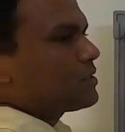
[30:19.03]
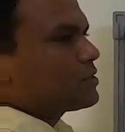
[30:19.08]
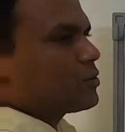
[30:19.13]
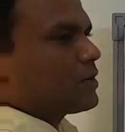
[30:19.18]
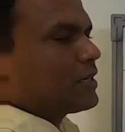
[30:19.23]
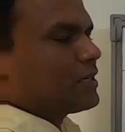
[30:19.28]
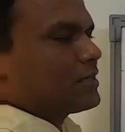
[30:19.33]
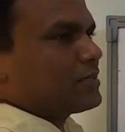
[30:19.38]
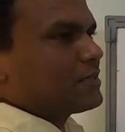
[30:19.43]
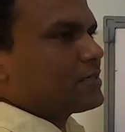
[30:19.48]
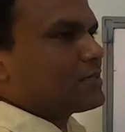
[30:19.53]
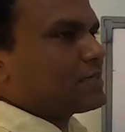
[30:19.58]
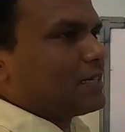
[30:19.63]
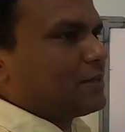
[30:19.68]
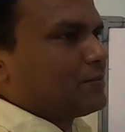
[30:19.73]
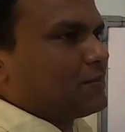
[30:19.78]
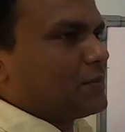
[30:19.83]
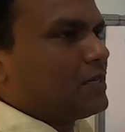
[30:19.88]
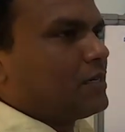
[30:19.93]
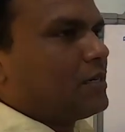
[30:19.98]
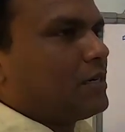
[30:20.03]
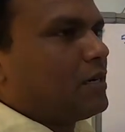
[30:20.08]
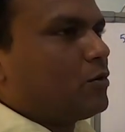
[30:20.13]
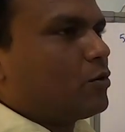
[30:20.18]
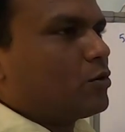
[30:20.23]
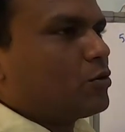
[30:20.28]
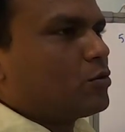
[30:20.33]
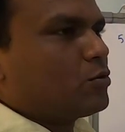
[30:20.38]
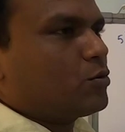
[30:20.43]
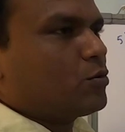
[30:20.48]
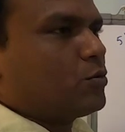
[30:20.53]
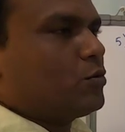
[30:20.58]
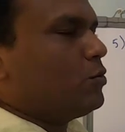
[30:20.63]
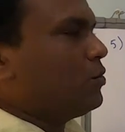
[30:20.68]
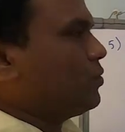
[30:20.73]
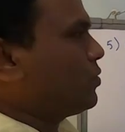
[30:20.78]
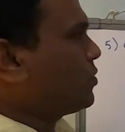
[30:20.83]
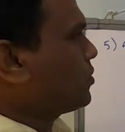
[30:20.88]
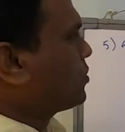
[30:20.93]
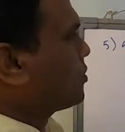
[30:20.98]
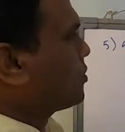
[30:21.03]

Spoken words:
Student, this time I want to do